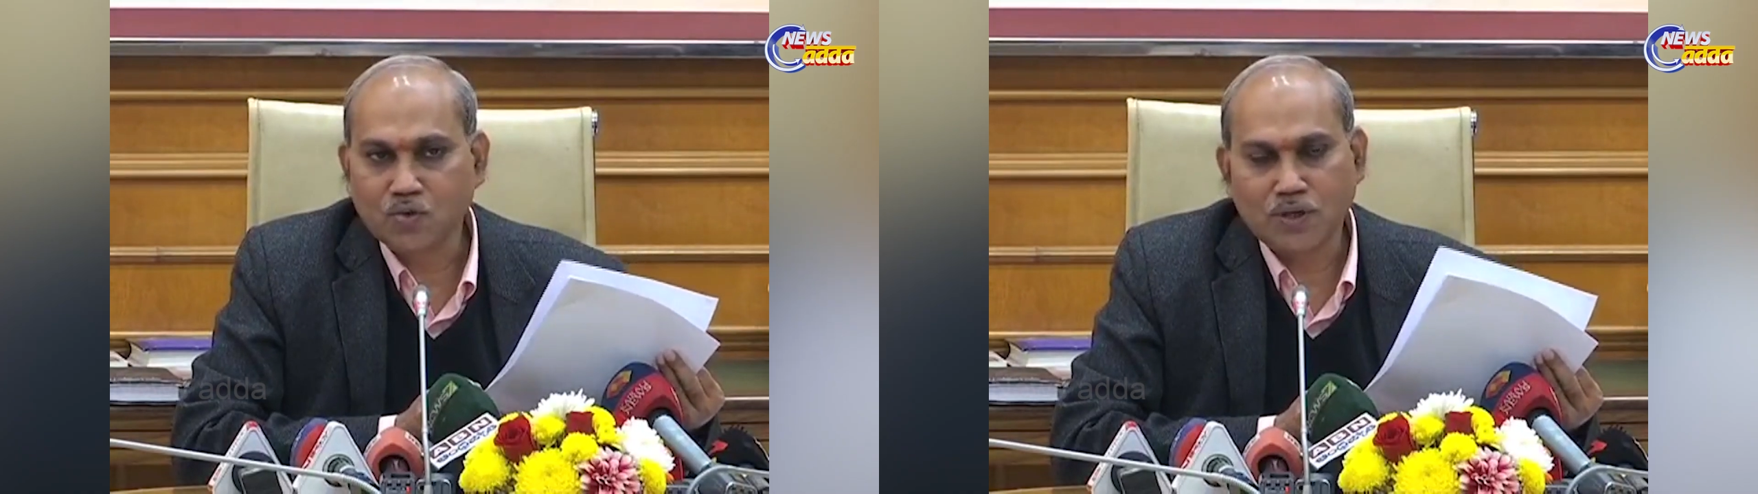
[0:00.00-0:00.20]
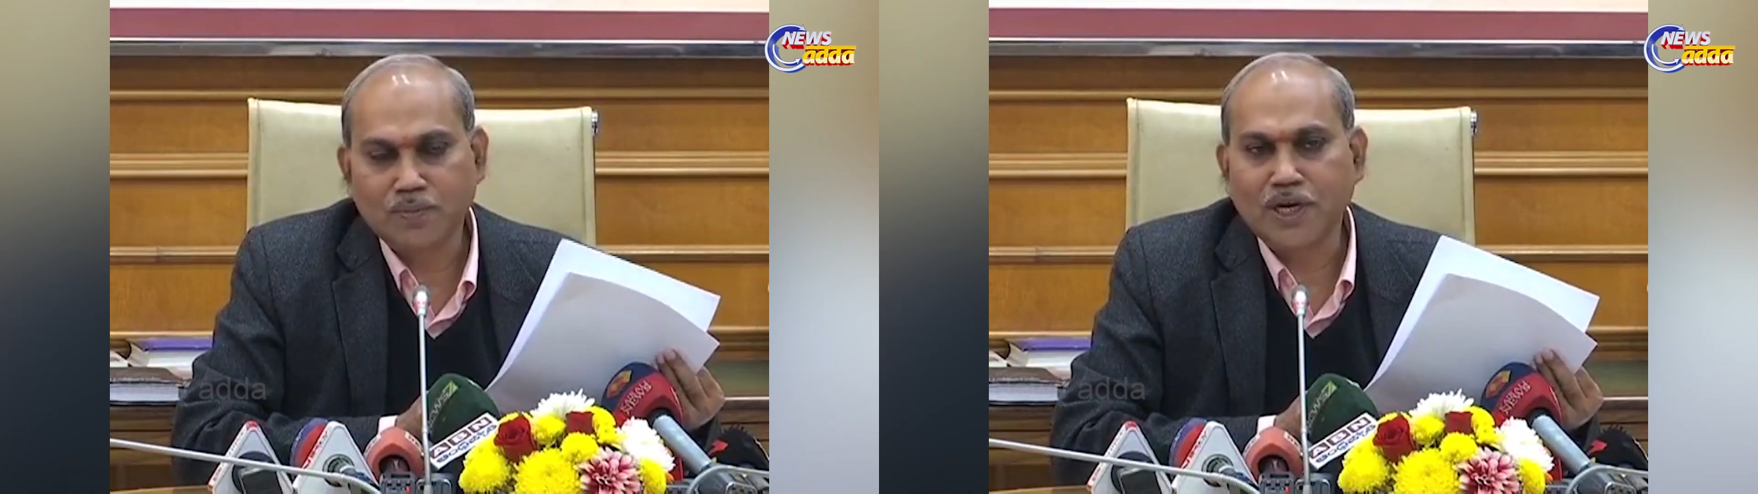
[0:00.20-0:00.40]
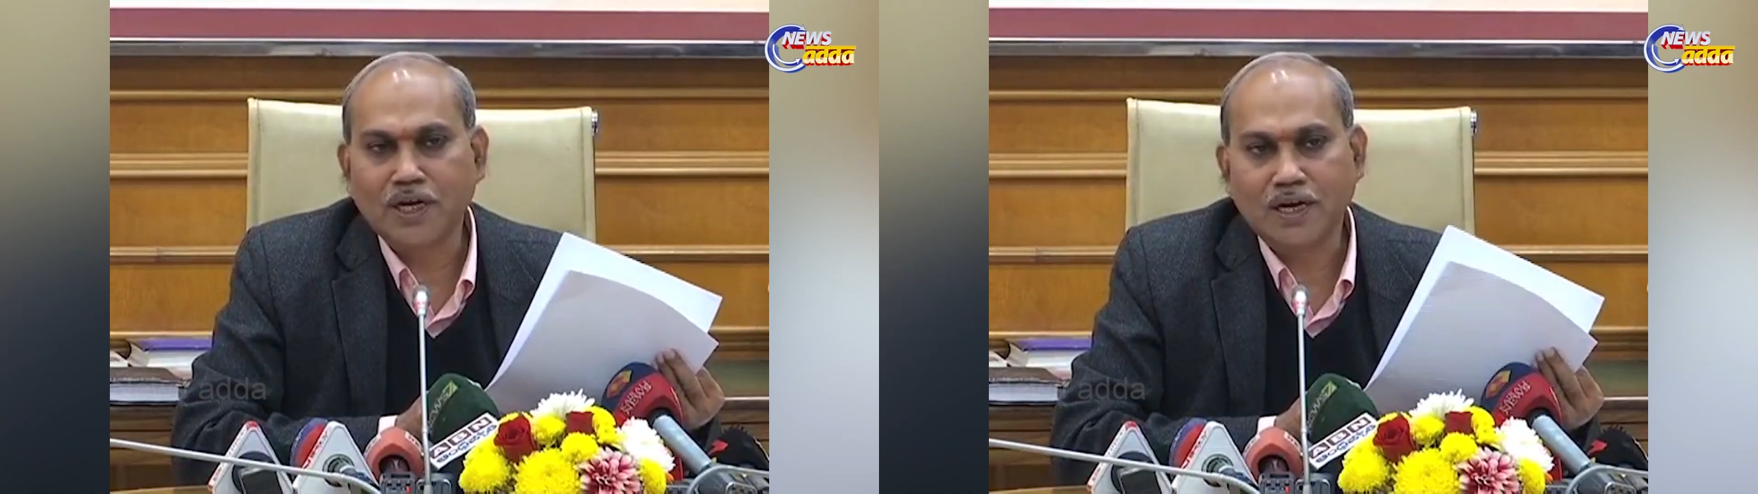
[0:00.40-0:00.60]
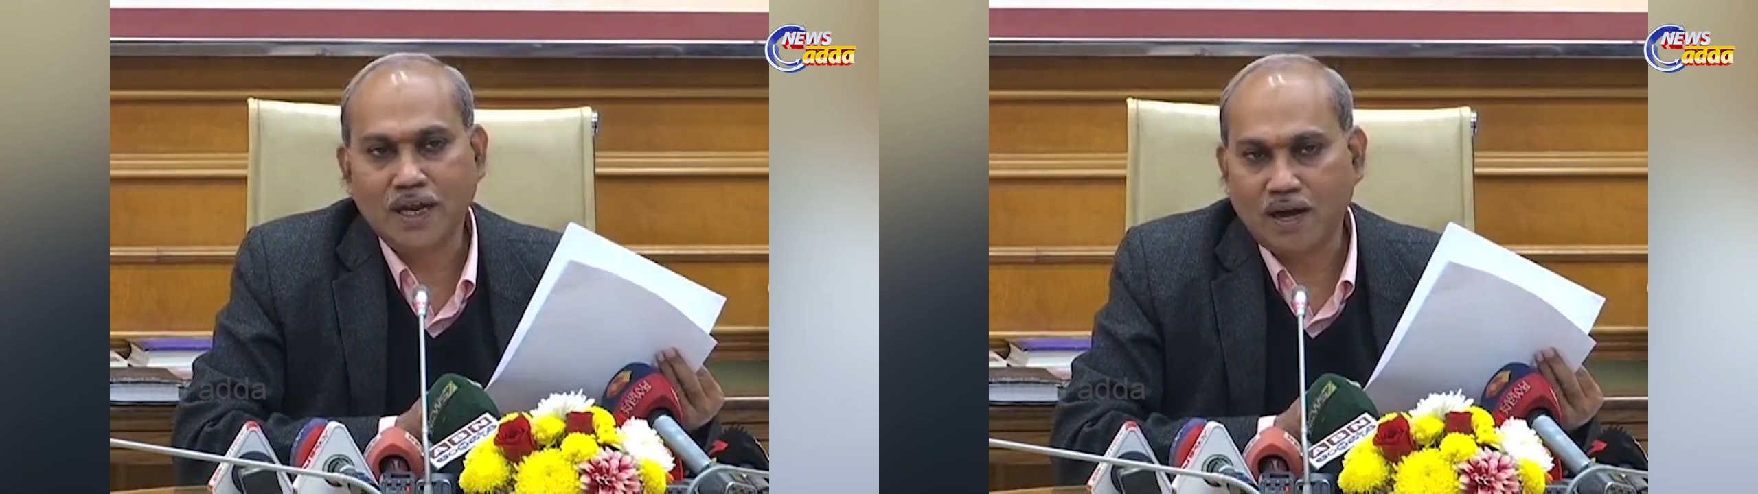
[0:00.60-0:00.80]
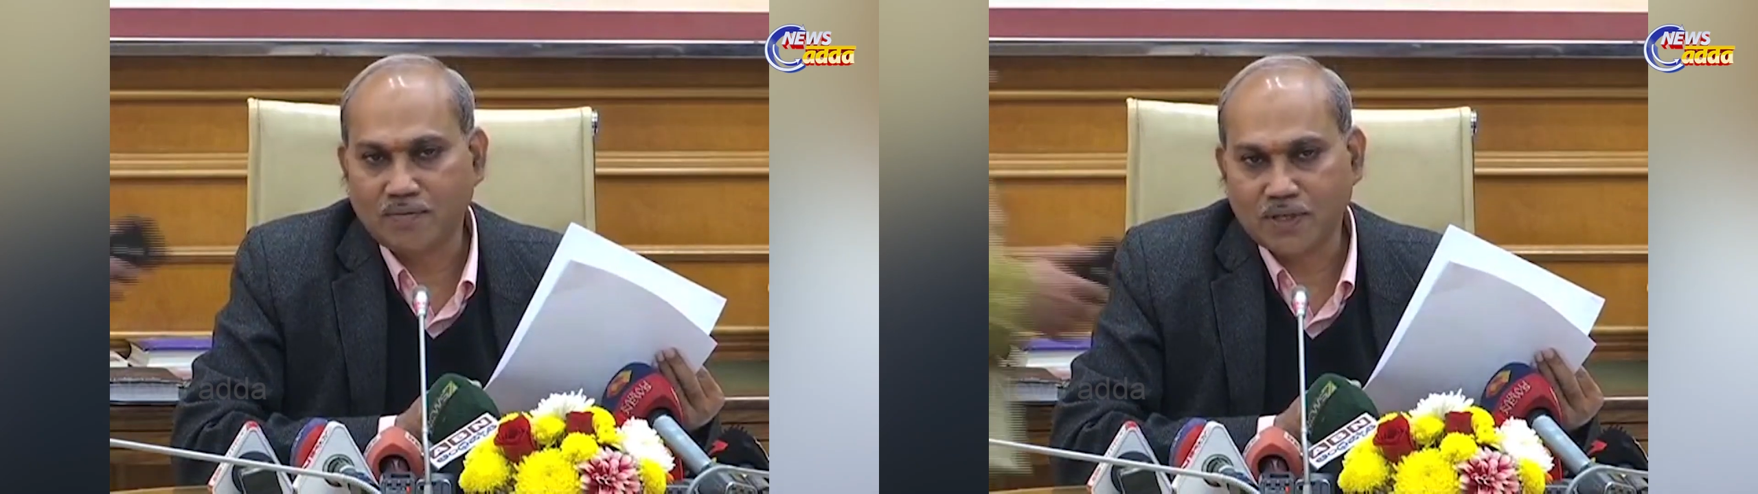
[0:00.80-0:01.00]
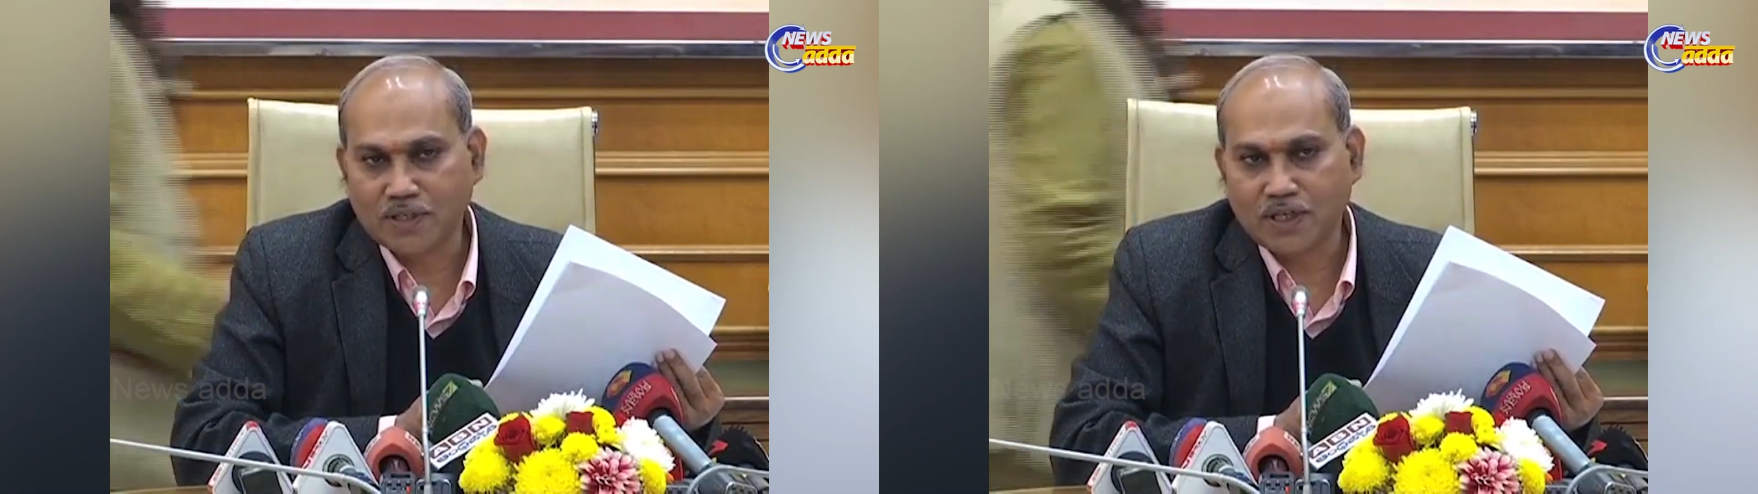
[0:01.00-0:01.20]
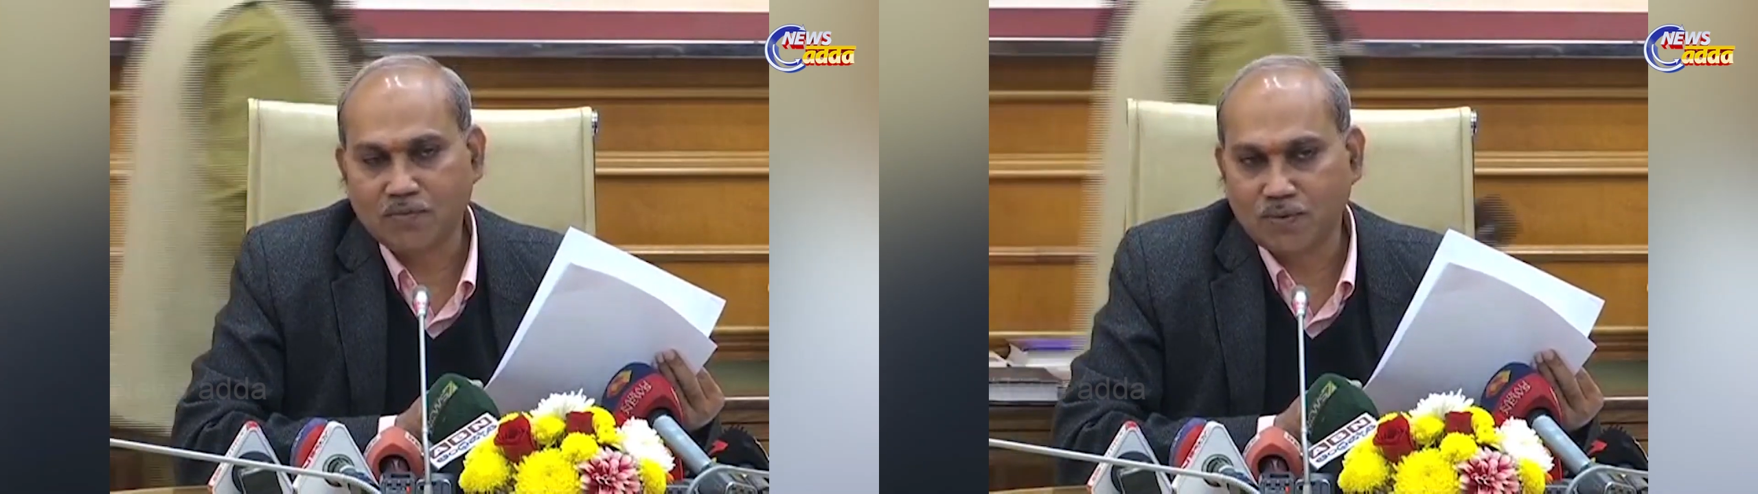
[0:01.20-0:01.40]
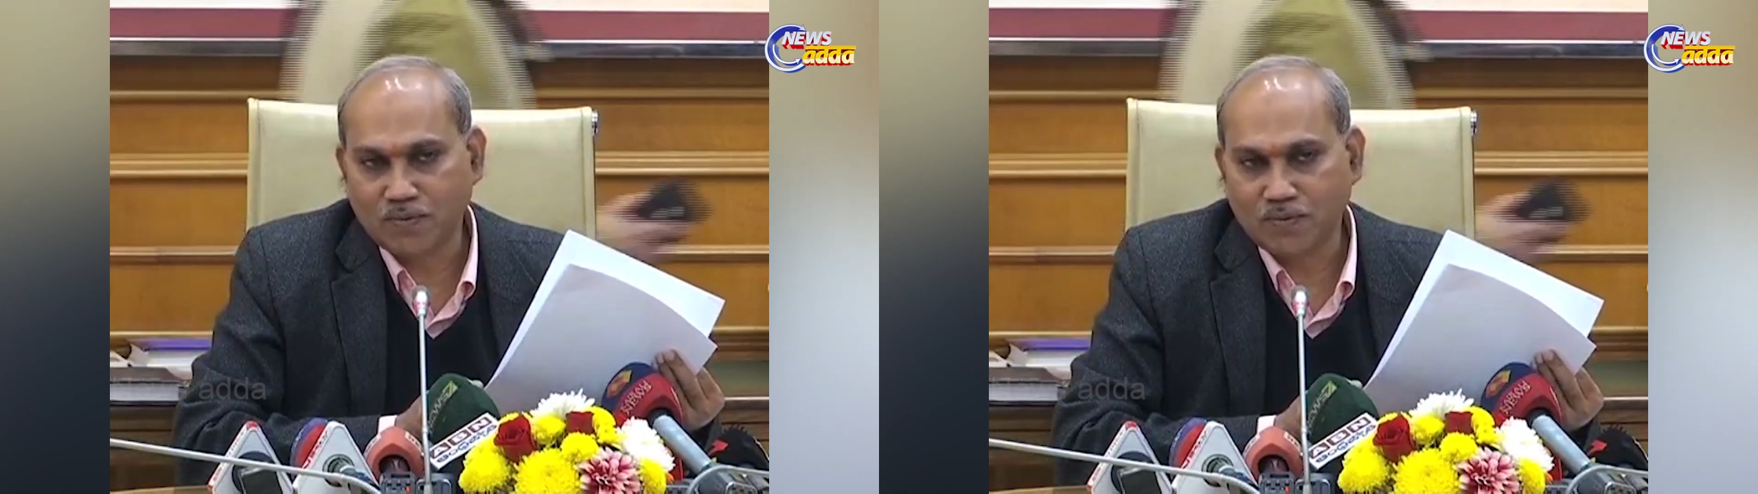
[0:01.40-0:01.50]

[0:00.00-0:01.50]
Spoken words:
So immediately after that,